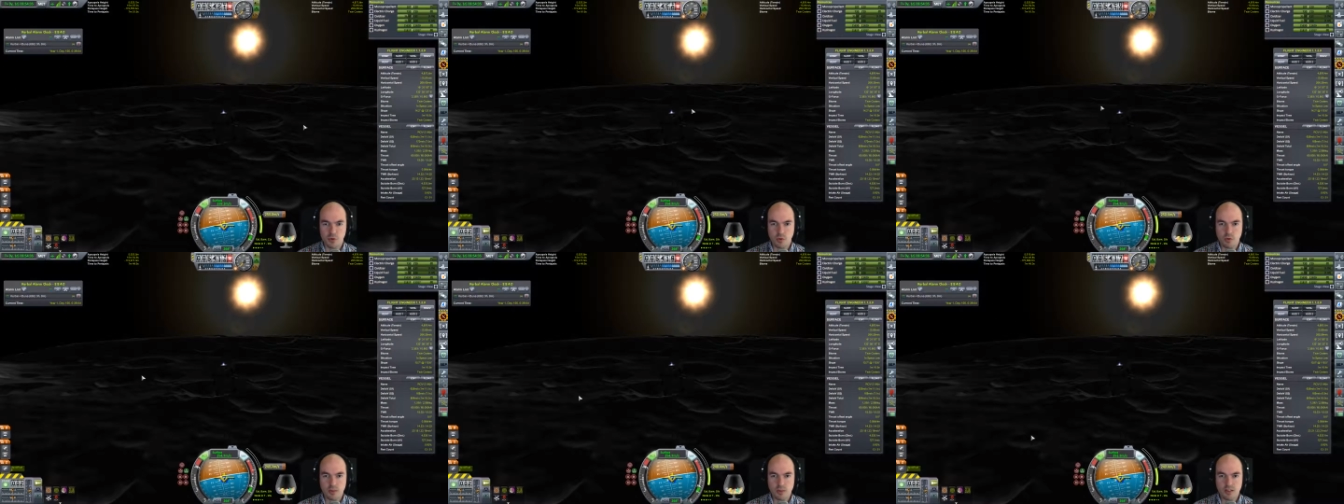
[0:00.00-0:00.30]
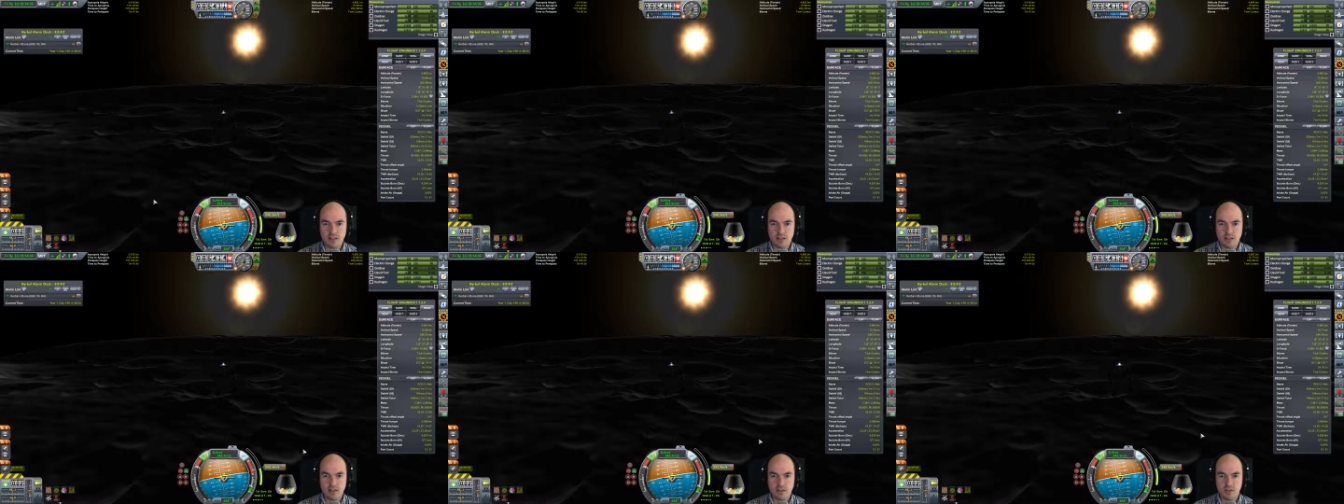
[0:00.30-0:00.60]
All of
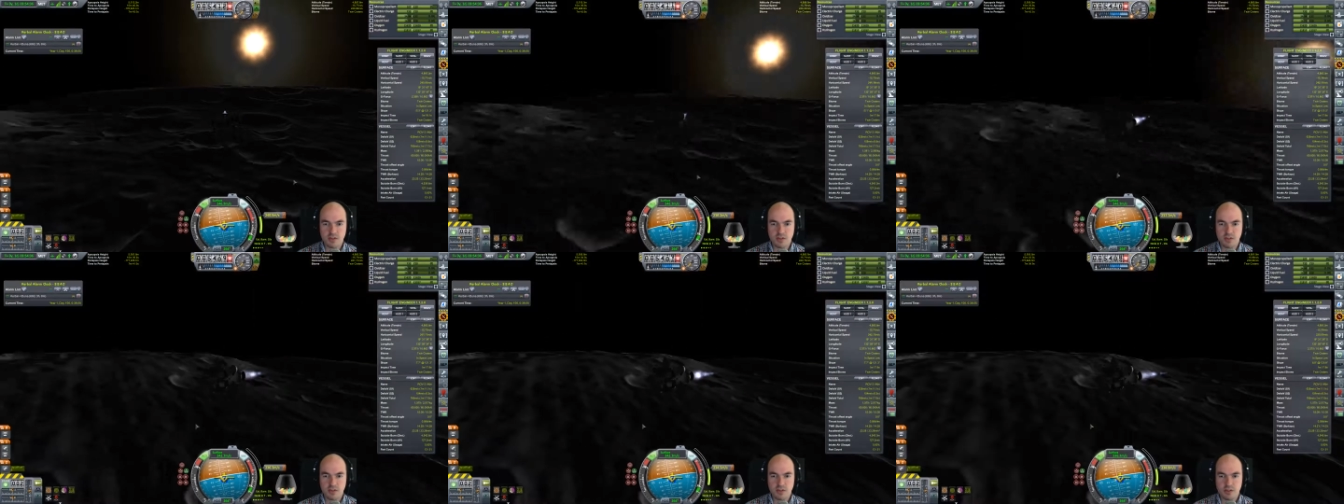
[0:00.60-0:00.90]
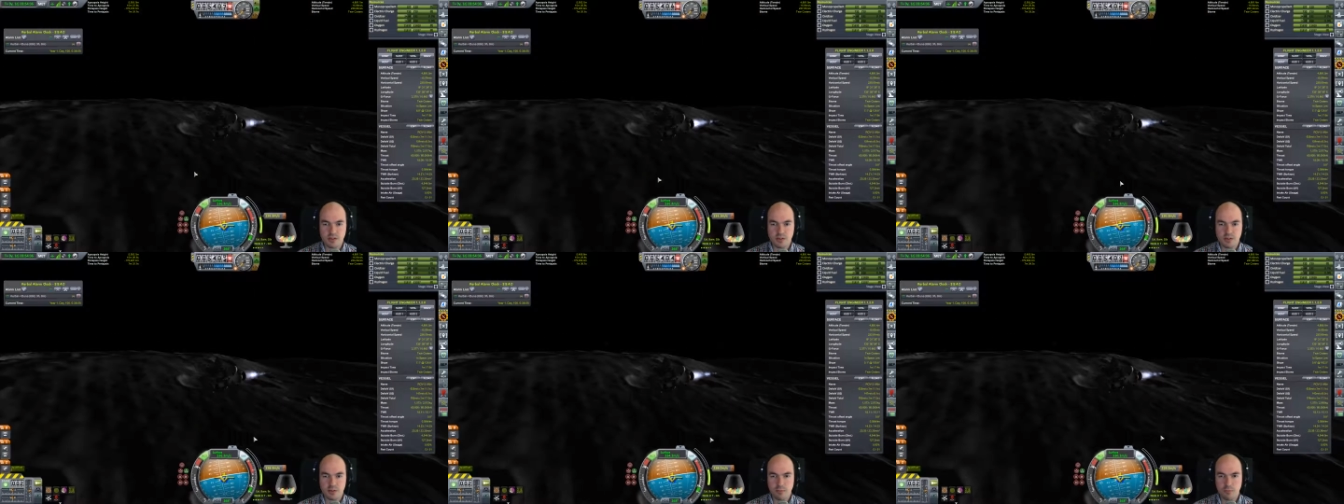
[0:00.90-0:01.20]
this
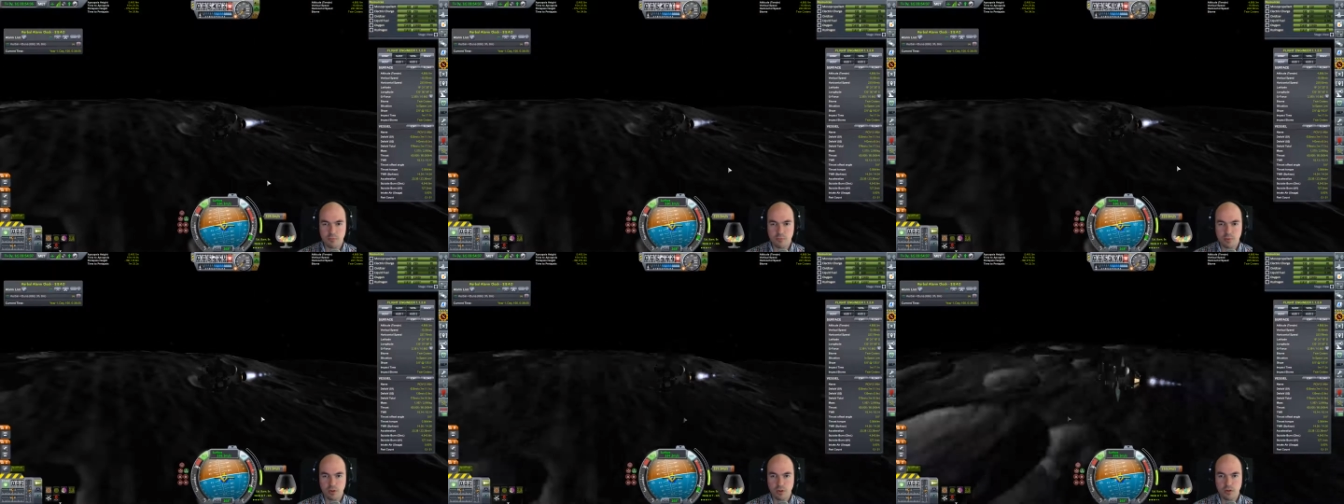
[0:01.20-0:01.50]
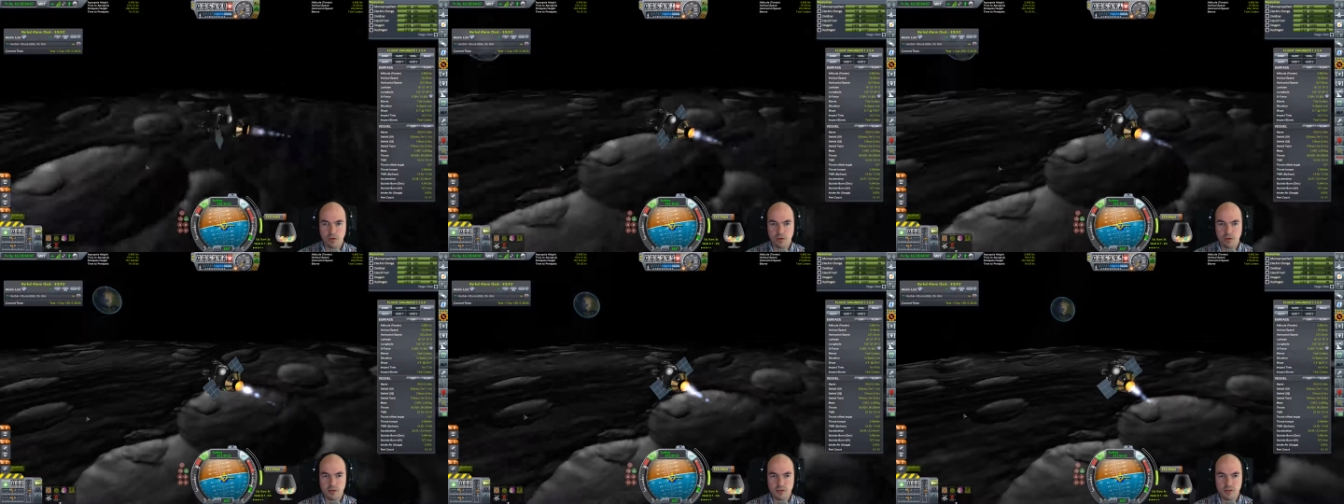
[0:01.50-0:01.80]

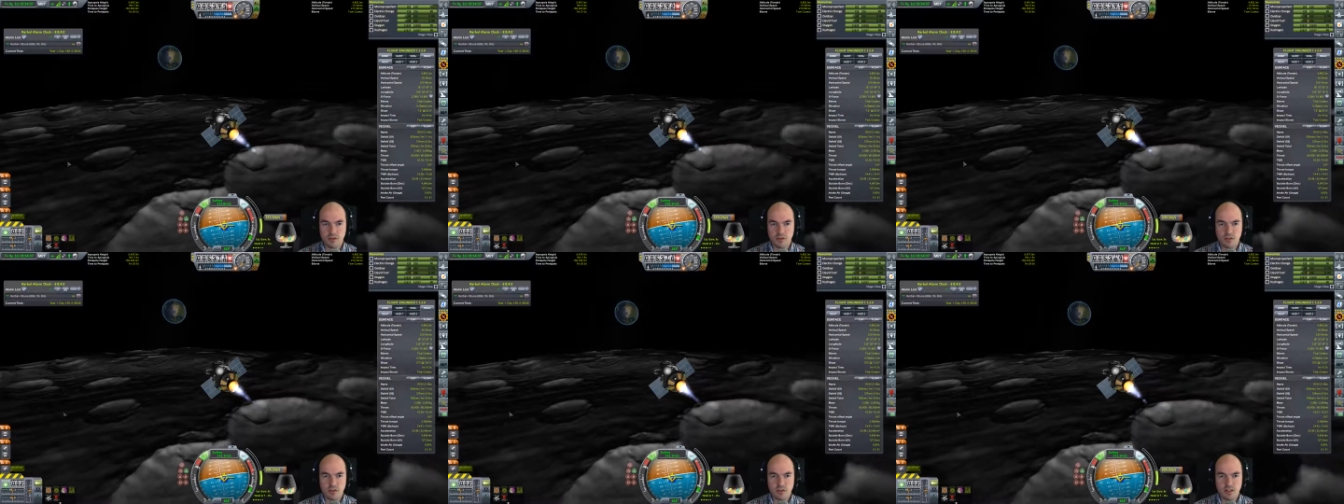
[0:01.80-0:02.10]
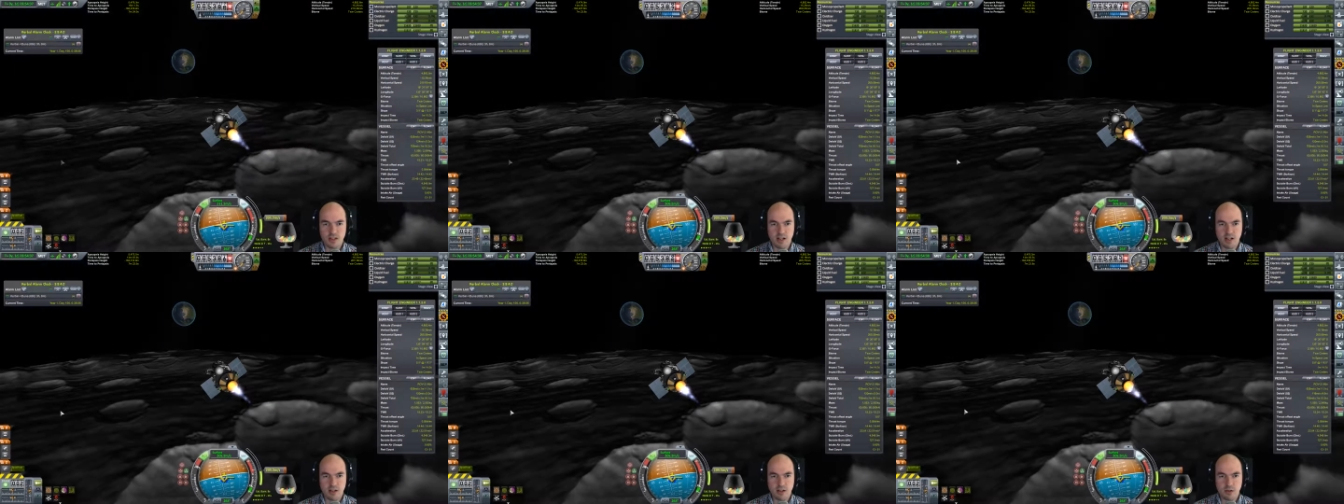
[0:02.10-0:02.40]
belongs to
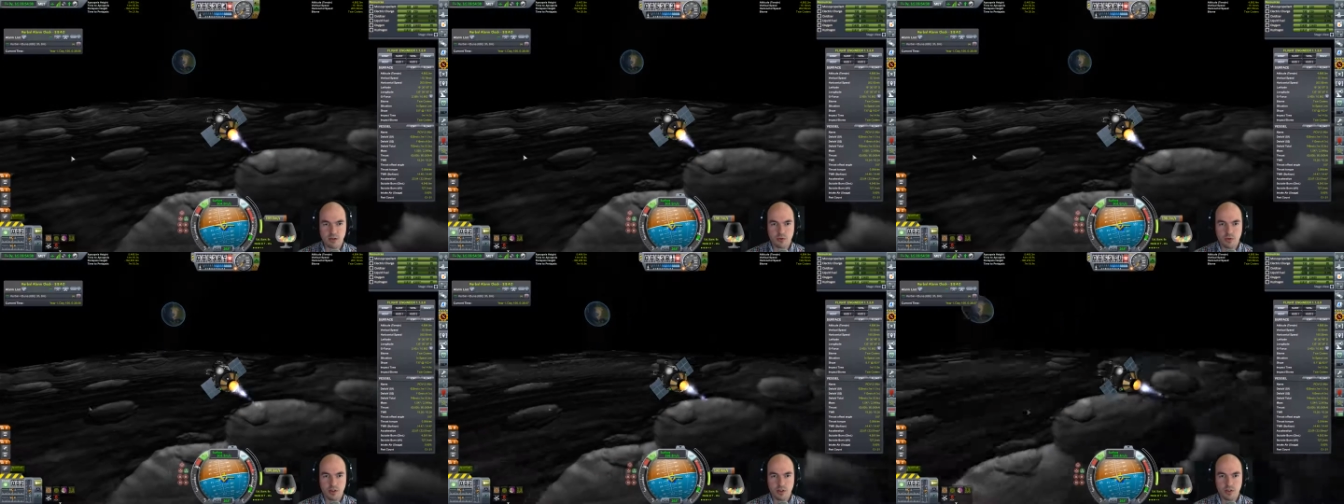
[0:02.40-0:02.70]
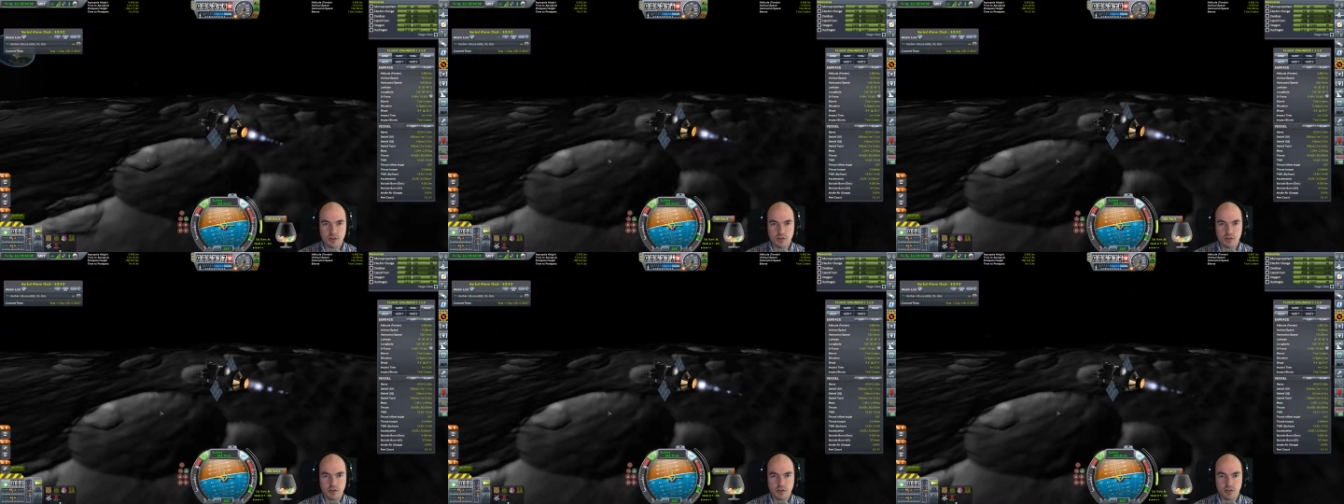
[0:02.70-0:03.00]
that crater,